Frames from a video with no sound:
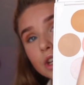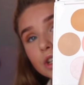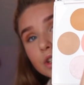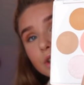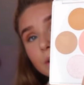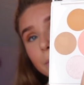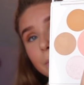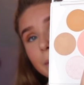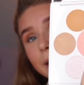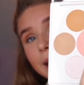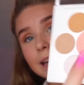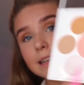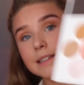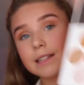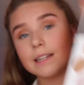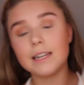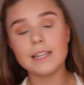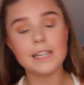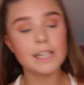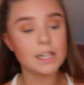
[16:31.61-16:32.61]
some
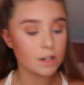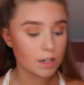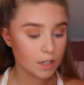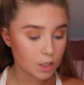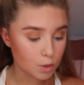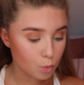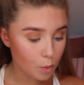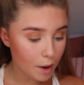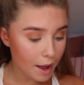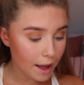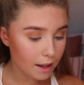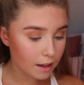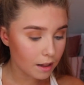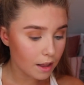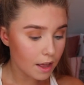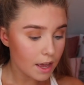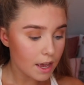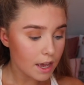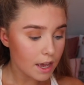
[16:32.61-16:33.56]
pinks in here as well